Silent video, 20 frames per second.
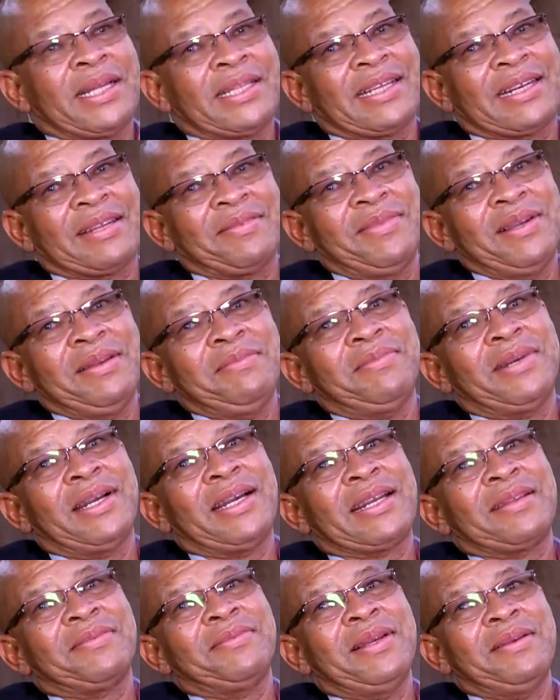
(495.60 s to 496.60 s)
But
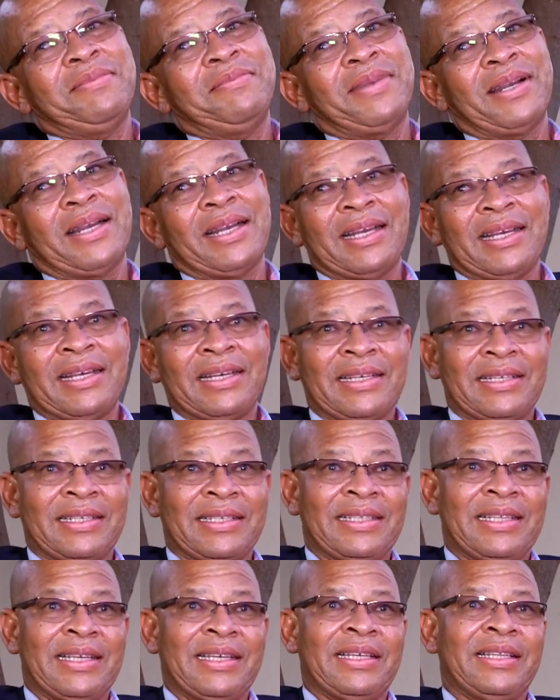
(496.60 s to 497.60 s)
remember, remember,
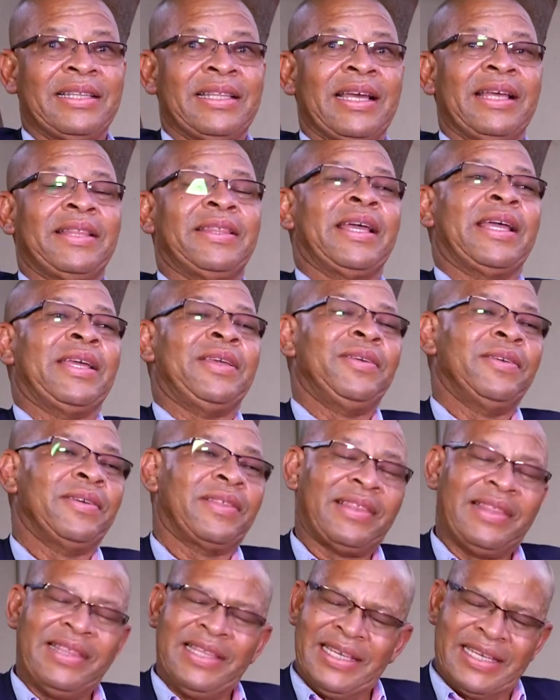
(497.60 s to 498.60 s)
uh, the, the, the,
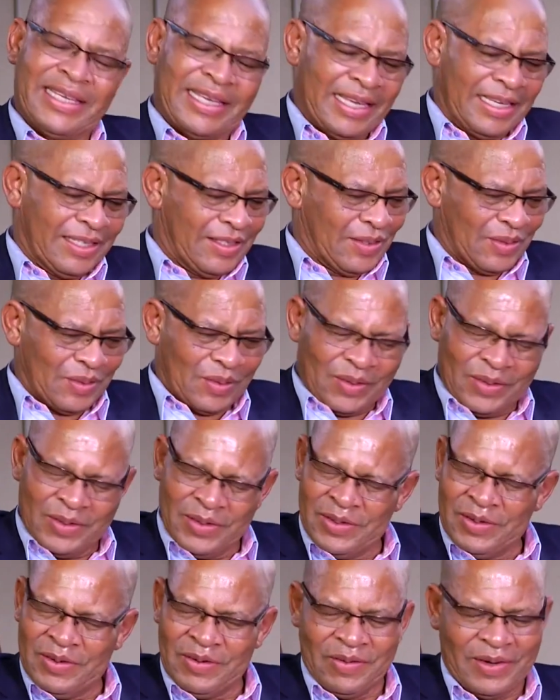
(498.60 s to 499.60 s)
youth league has
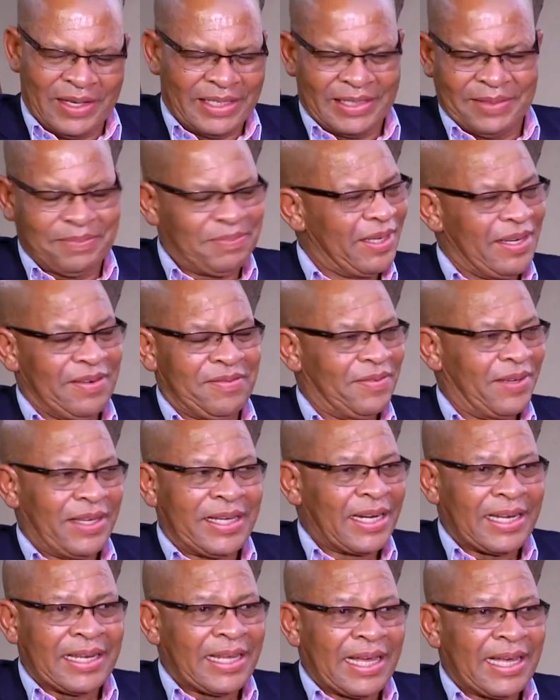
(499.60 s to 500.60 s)
always been
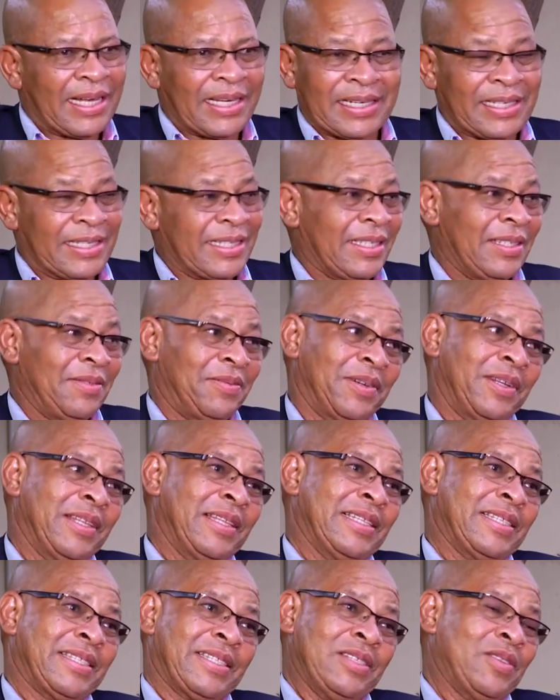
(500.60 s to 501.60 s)
very aggressive
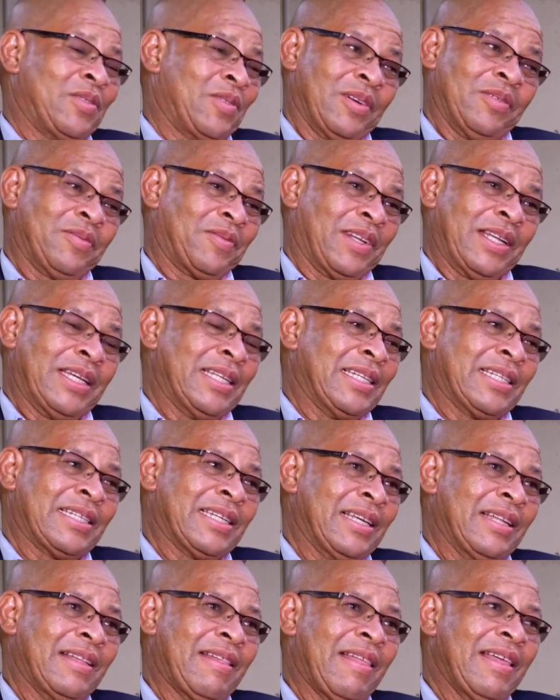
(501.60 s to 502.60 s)
on this issue of land.
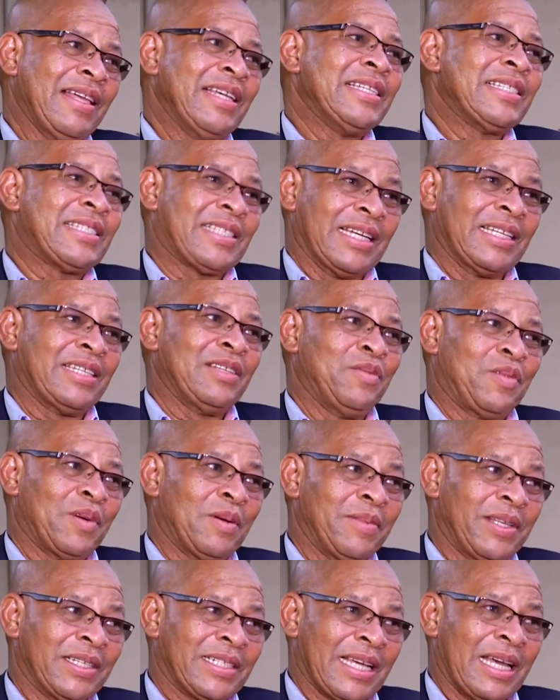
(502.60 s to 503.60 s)
Eh? Yeah. Starting
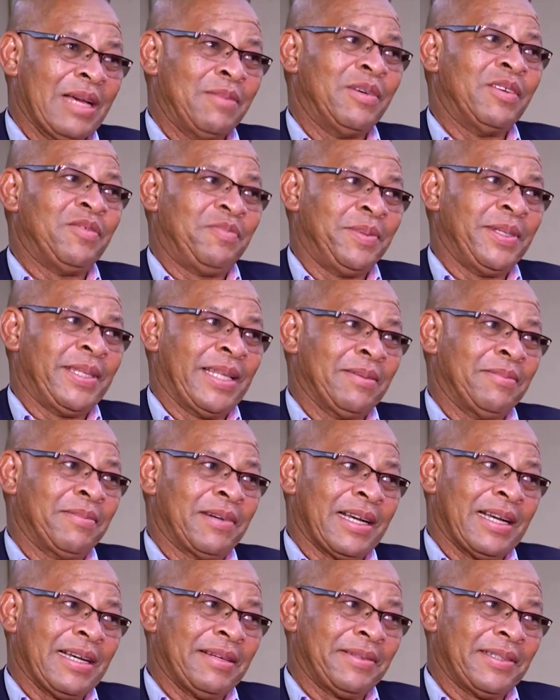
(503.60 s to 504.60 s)
from yeah. the time of Peter
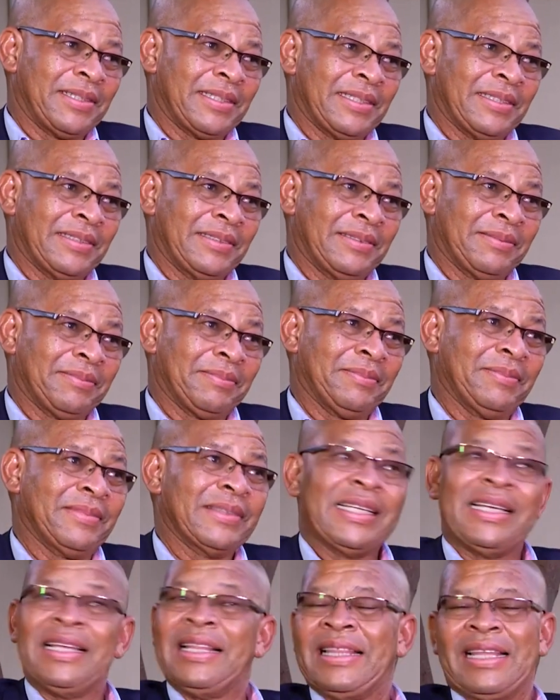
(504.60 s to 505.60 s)
Mokaba, you know,
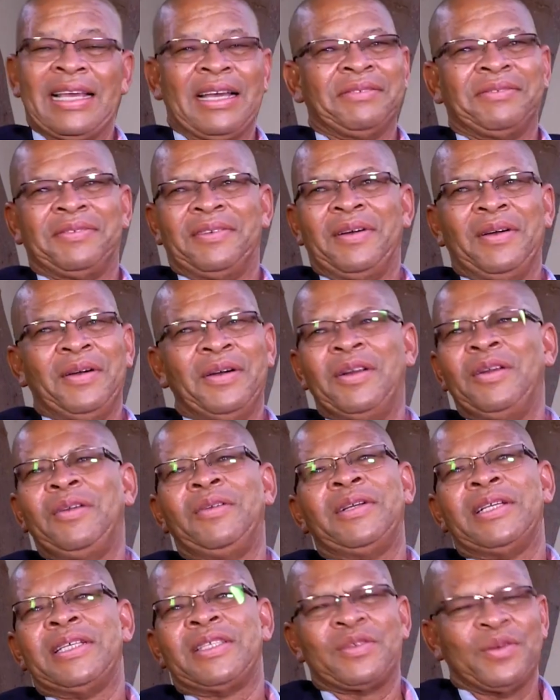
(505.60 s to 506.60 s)
mm. they have
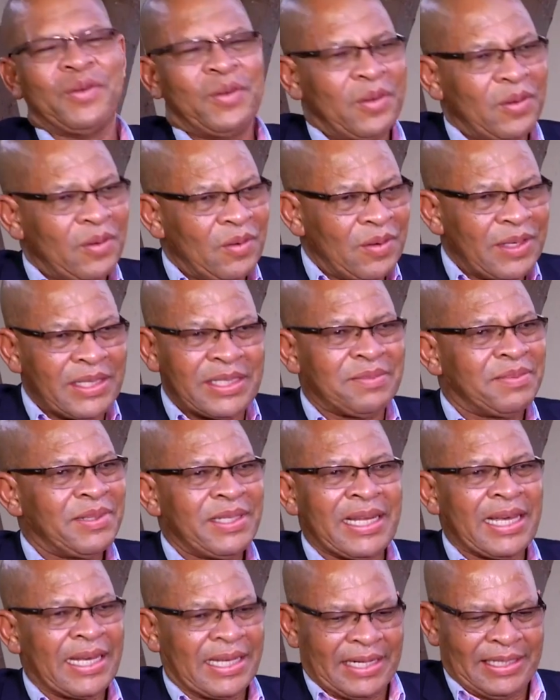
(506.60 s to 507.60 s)
always, always
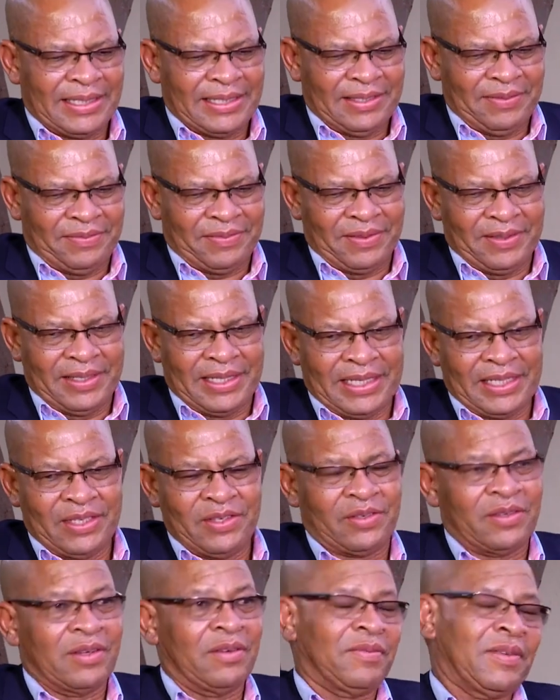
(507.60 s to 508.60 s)
been aggressive on the
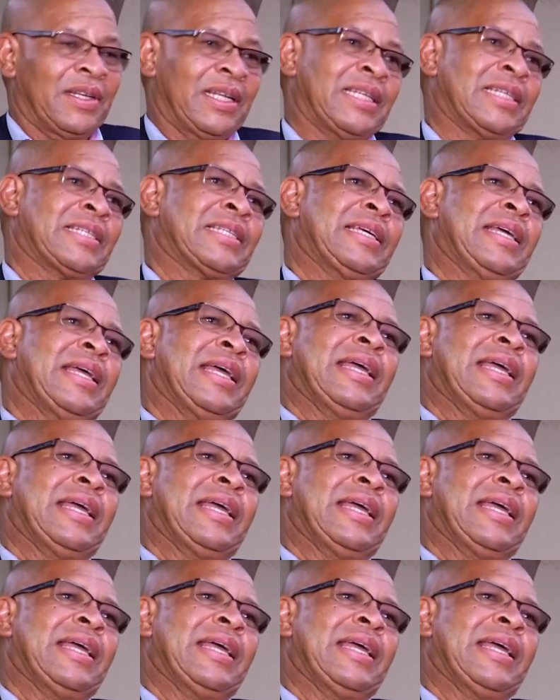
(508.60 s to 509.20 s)
issue of land.